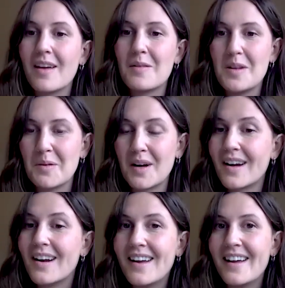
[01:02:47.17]
Like when you
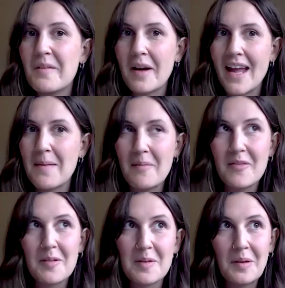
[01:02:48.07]
were, what came
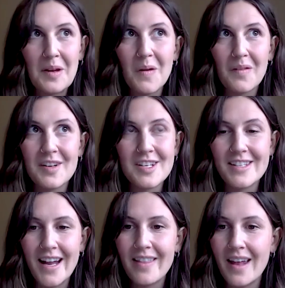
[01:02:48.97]
up for me when you were
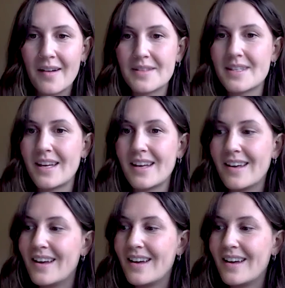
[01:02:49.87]
just saying that, I was like,